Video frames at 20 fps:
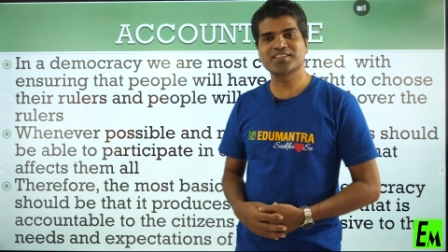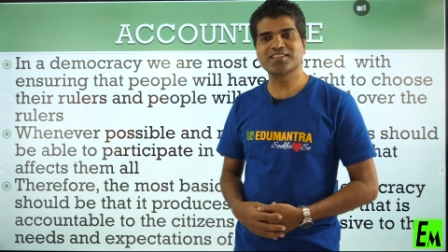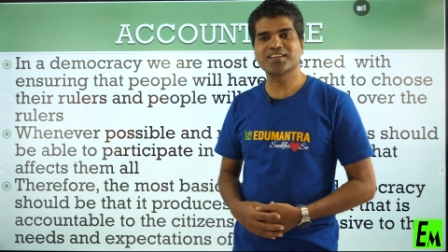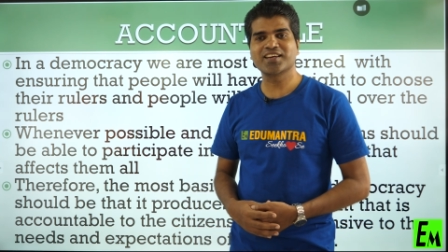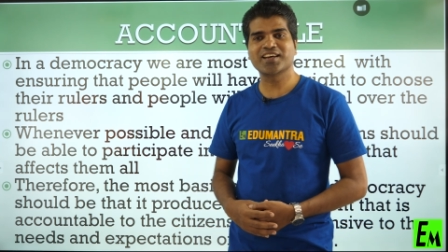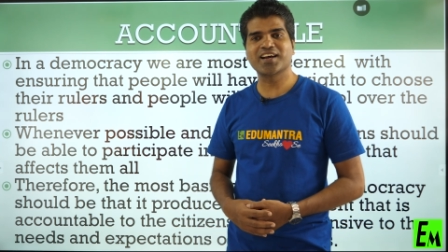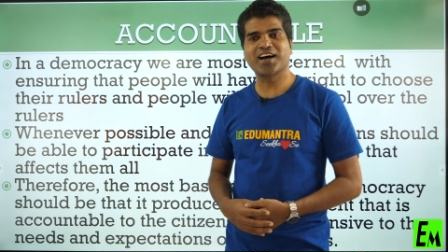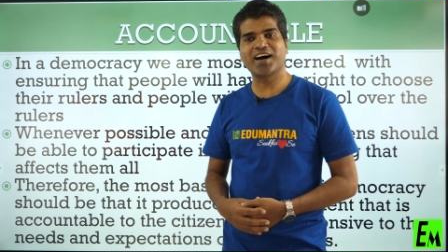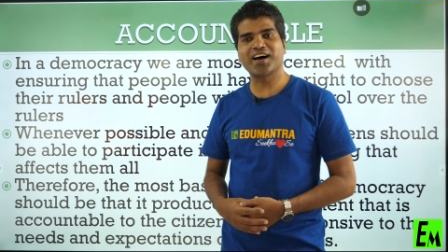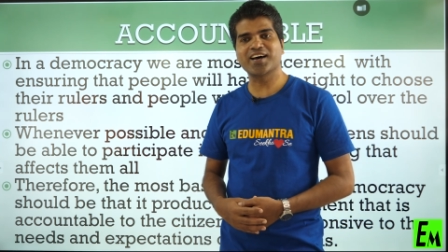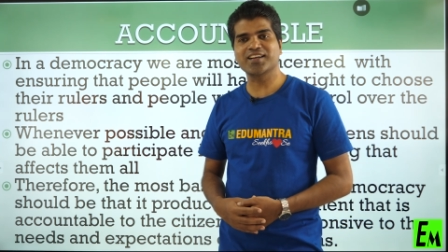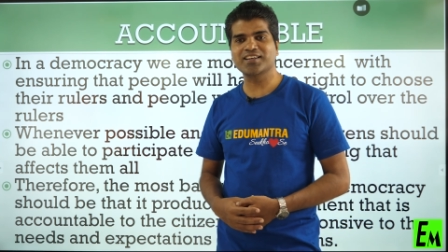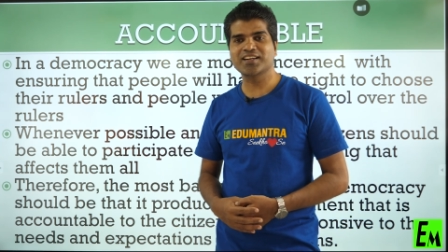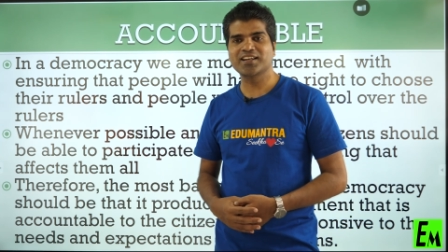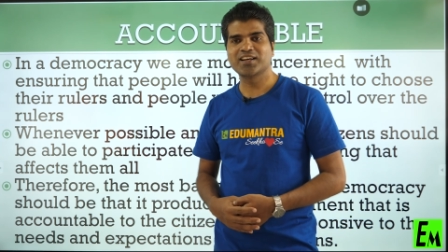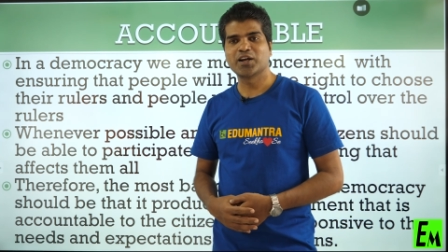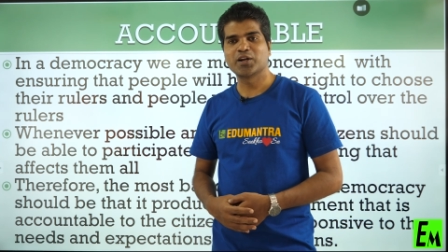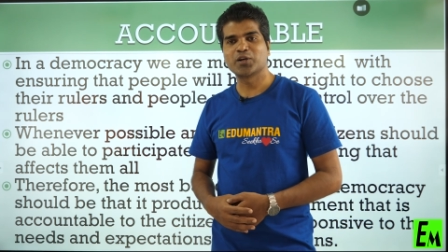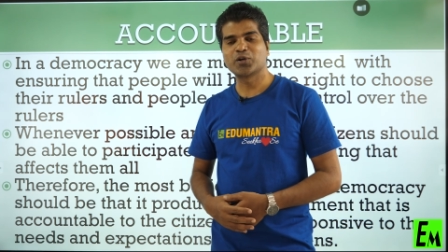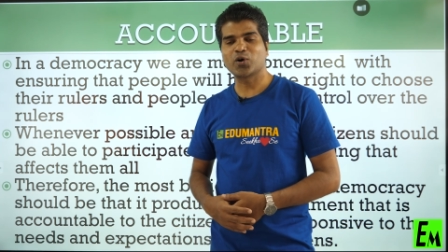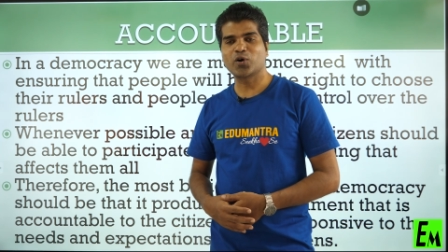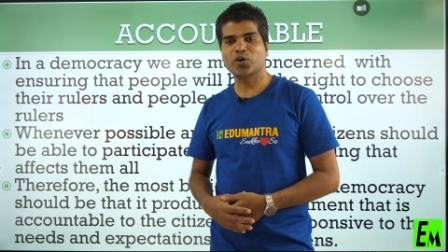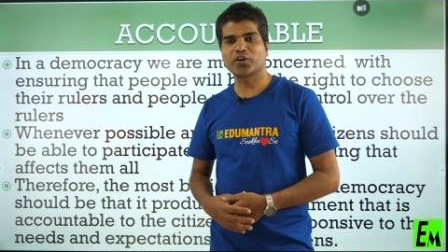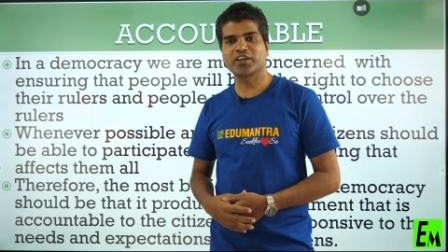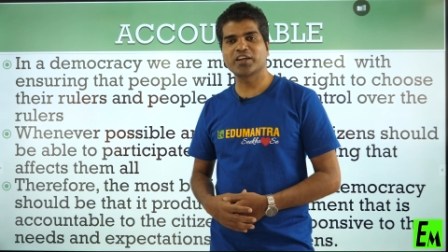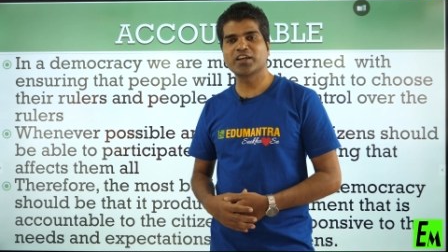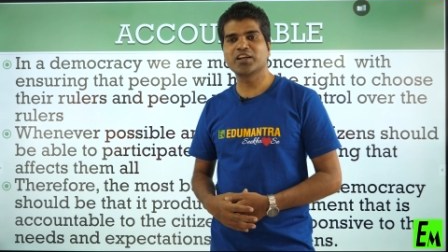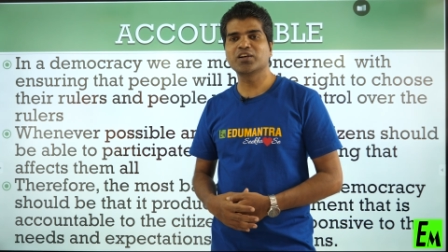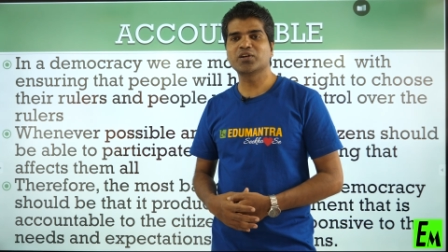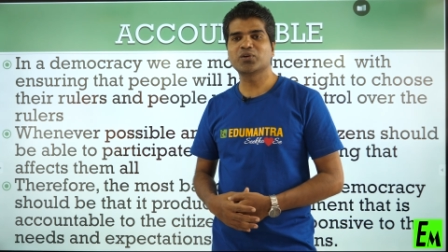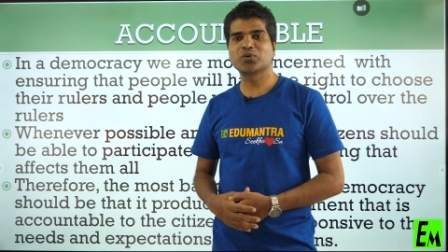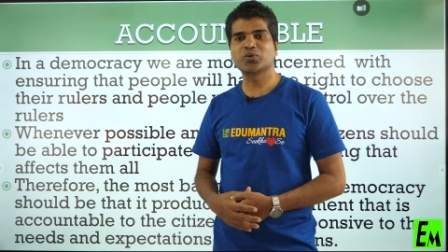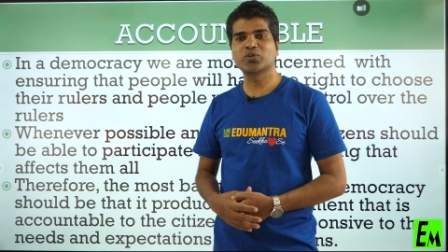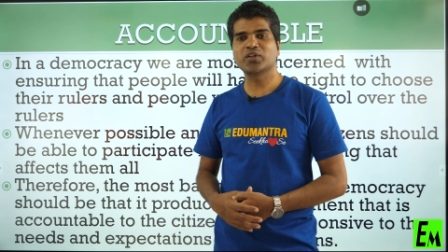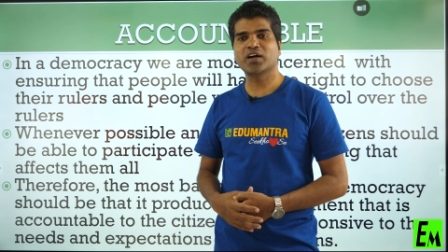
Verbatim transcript: they are talking to